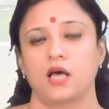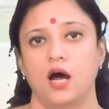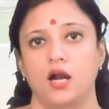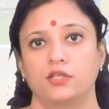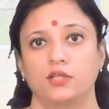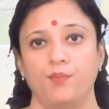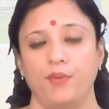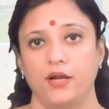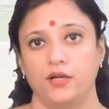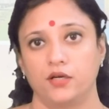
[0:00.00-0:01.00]
are the
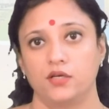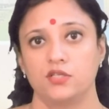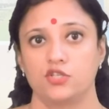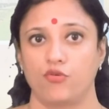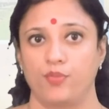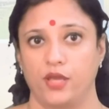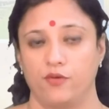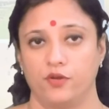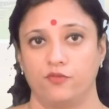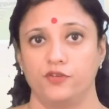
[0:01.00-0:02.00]
patterns of
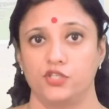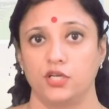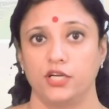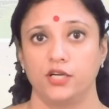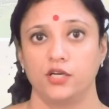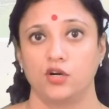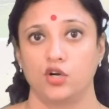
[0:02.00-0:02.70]
behavior which a leader